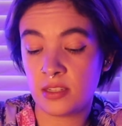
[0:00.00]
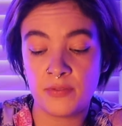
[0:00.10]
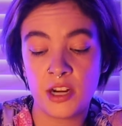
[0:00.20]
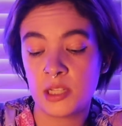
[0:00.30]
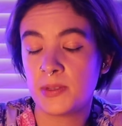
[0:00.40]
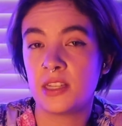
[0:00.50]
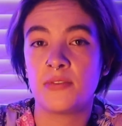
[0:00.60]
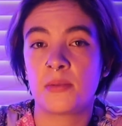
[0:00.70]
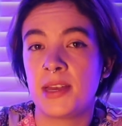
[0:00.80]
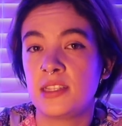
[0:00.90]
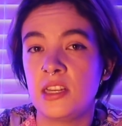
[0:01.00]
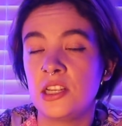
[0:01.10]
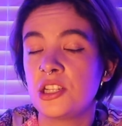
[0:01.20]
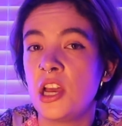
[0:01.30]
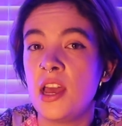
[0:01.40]
is a very specific
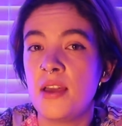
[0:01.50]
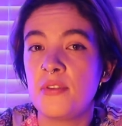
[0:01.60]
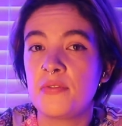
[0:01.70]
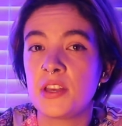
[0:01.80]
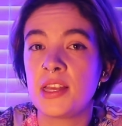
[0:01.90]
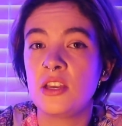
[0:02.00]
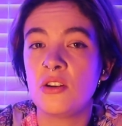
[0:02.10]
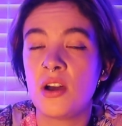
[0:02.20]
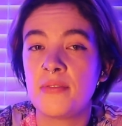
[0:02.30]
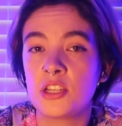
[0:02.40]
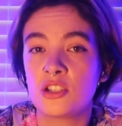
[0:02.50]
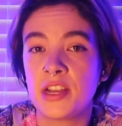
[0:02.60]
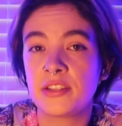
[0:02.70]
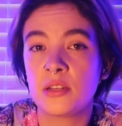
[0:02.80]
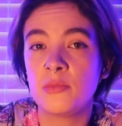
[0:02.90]
message. If you feel like you don't have the
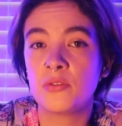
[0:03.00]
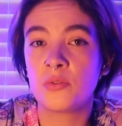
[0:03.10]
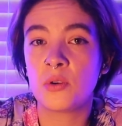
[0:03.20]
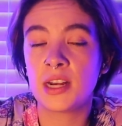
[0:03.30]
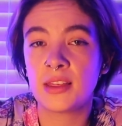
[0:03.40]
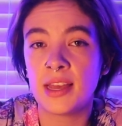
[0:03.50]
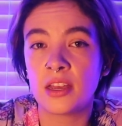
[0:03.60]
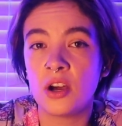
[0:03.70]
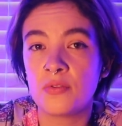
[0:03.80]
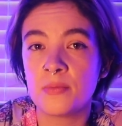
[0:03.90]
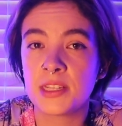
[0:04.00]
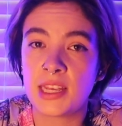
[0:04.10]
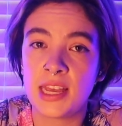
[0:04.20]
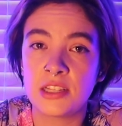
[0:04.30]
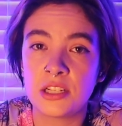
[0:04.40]
strength to move forward and let go from this
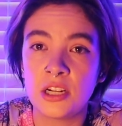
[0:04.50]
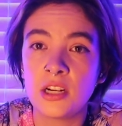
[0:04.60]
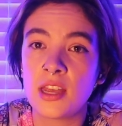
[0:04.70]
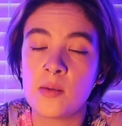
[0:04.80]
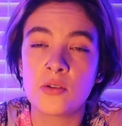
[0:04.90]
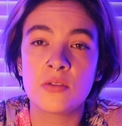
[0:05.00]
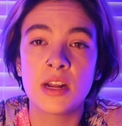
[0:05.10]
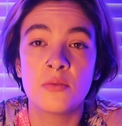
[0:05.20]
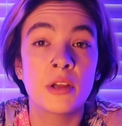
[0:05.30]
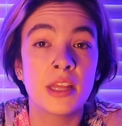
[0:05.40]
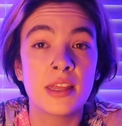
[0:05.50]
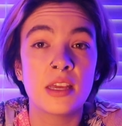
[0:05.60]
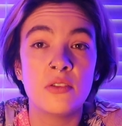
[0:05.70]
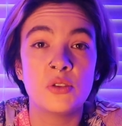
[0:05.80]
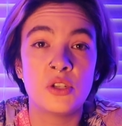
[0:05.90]
Cancer, Capricorn, I really
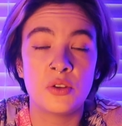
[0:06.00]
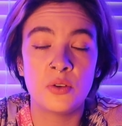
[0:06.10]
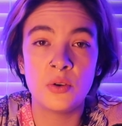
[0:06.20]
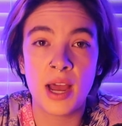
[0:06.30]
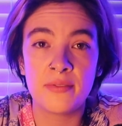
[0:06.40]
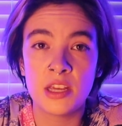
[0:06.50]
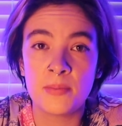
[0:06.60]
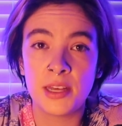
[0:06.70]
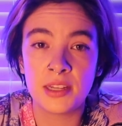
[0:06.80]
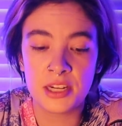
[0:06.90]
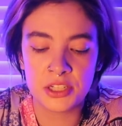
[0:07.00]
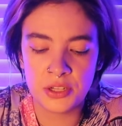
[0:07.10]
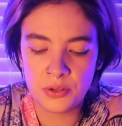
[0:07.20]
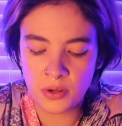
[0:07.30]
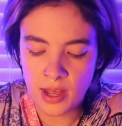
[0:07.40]
think you do have the ability
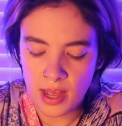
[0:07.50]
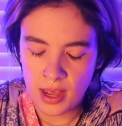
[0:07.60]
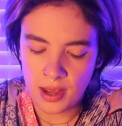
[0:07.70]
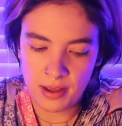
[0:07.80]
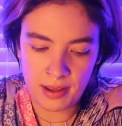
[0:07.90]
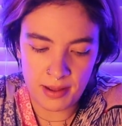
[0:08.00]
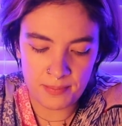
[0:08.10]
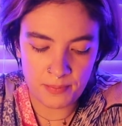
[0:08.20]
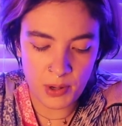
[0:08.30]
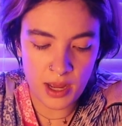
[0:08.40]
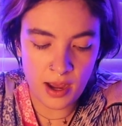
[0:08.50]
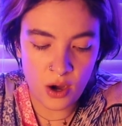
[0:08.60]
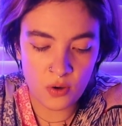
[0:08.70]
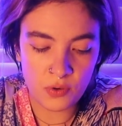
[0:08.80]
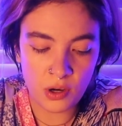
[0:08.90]
to. But
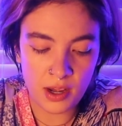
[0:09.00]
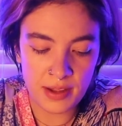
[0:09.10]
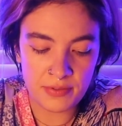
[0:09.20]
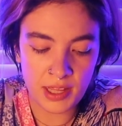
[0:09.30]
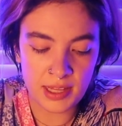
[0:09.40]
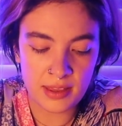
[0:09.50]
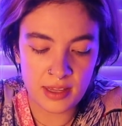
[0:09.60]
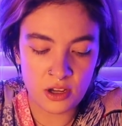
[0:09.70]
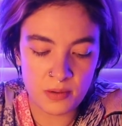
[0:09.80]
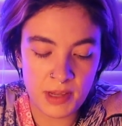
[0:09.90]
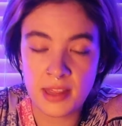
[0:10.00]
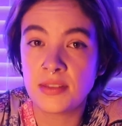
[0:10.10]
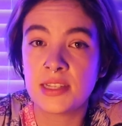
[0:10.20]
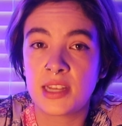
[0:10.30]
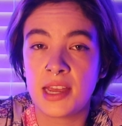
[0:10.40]
overall, I feel like it could mean that
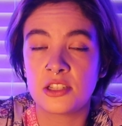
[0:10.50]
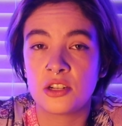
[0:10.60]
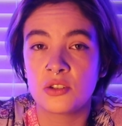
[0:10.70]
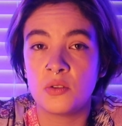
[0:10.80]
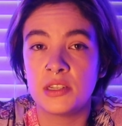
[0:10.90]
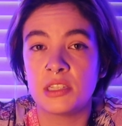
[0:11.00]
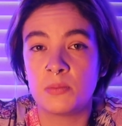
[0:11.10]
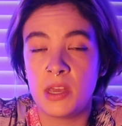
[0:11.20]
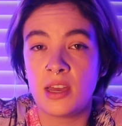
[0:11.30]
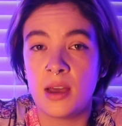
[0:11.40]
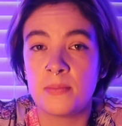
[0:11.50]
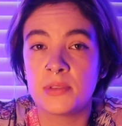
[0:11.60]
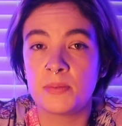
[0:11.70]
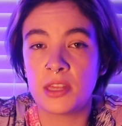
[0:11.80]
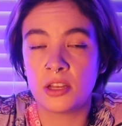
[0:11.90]
this Cancer is going to speak up,
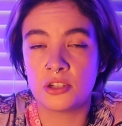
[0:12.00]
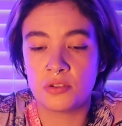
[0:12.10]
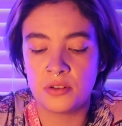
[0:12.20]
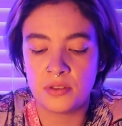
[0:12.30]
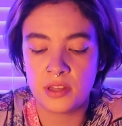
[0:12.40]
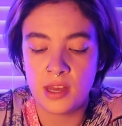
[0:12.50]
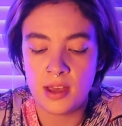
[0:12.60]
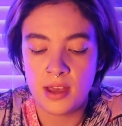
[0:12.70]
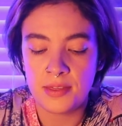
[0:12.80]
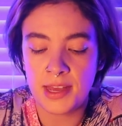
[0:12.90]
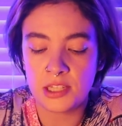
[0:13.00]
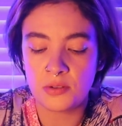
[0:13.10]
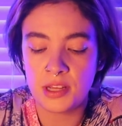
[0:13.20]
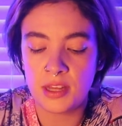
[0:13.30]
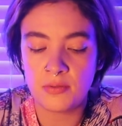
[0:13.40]
speak their truth, that
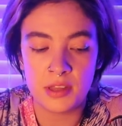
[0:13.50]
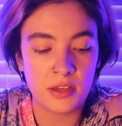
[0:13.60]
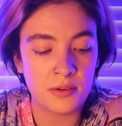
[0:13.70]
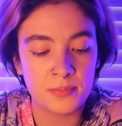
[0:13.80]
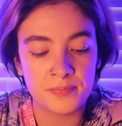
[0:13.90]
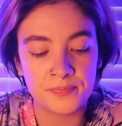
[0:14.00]
sort of thing with you.